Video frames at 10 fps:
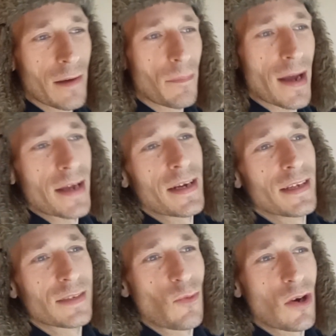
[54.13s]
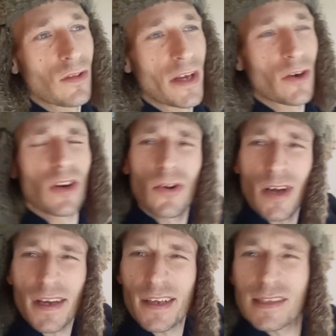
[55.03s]
Mine is more lyrical,
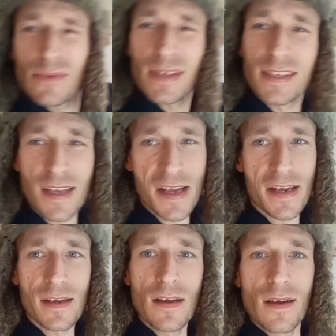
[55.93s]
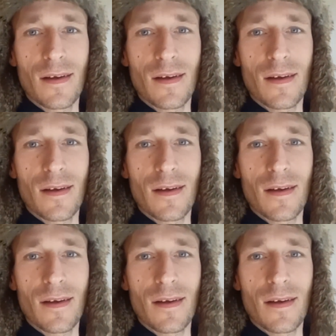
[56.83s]
I guess you would say.